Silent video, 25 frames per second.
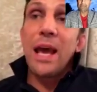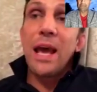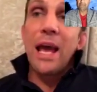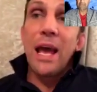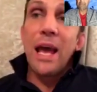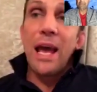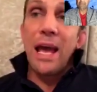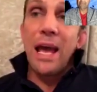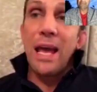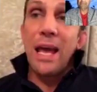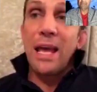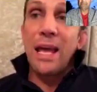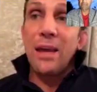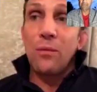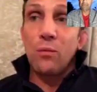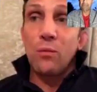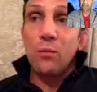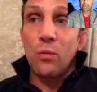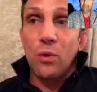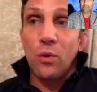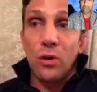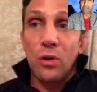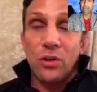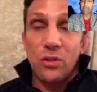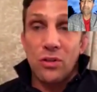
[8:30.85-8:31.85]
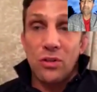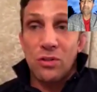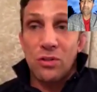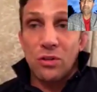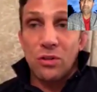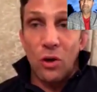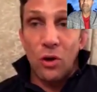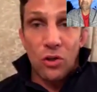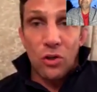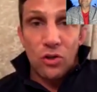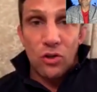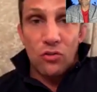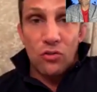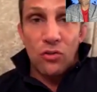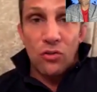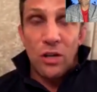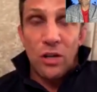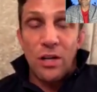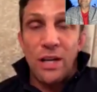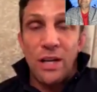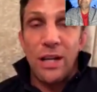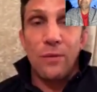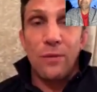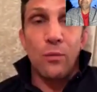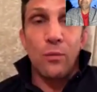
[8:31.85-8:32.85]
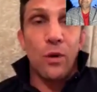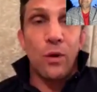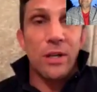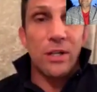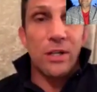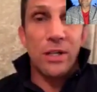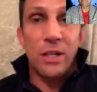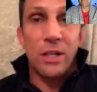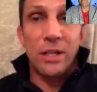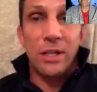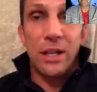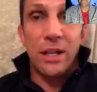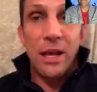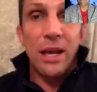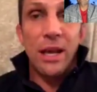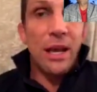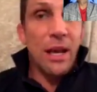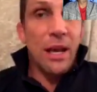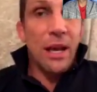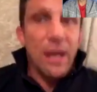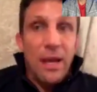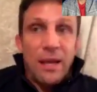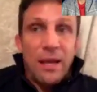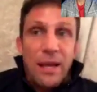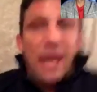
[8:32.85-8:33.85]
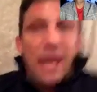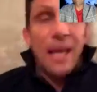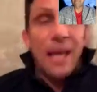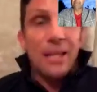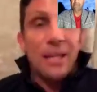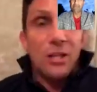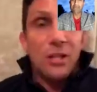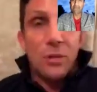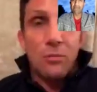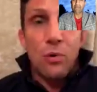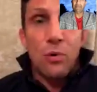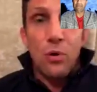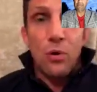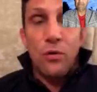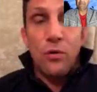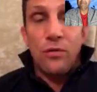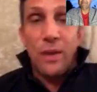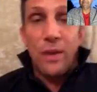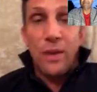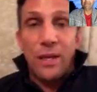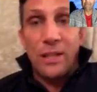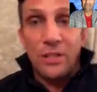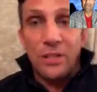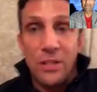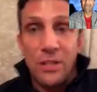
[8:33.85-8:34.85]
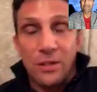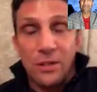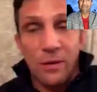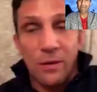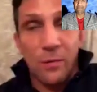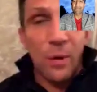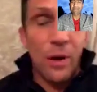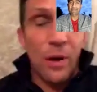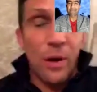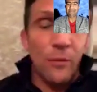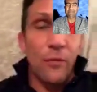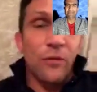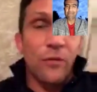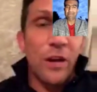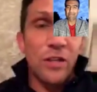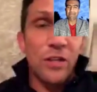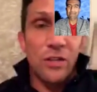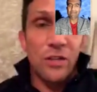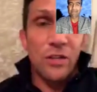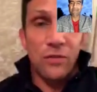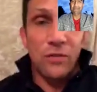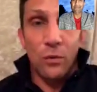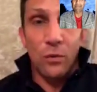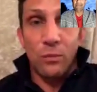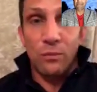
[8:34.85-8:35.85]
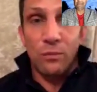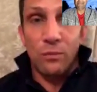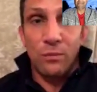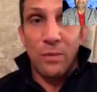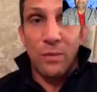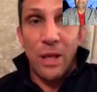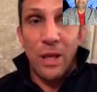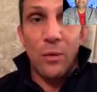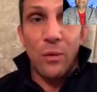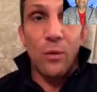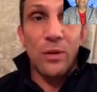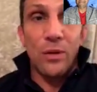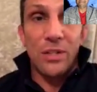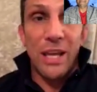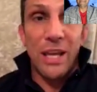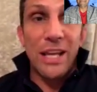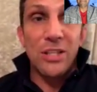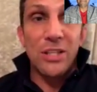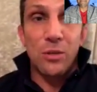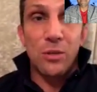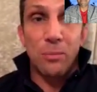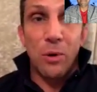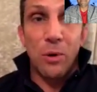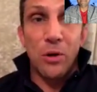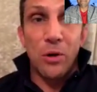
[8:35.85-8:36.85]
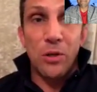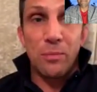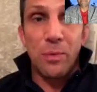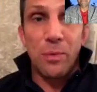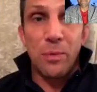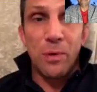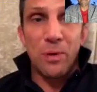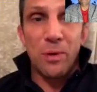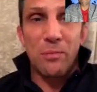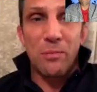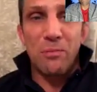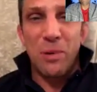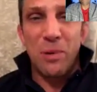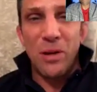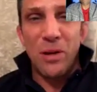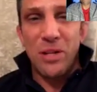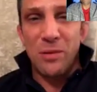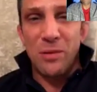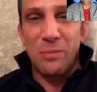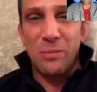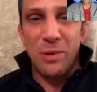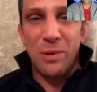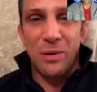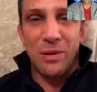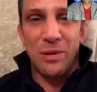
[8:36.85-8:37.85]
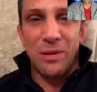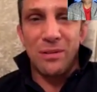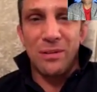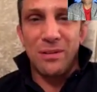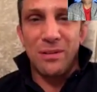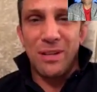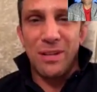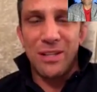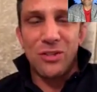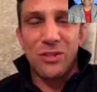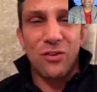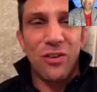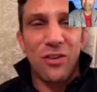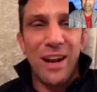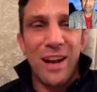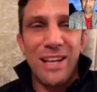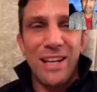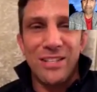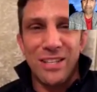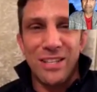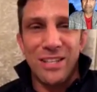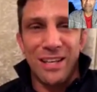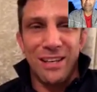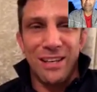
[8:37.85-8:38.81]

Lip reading: He was Austrian. He wanted to get into movies. Well, first of all, he wanted to get into bodybuilding. Bodybuilding? That's crazy.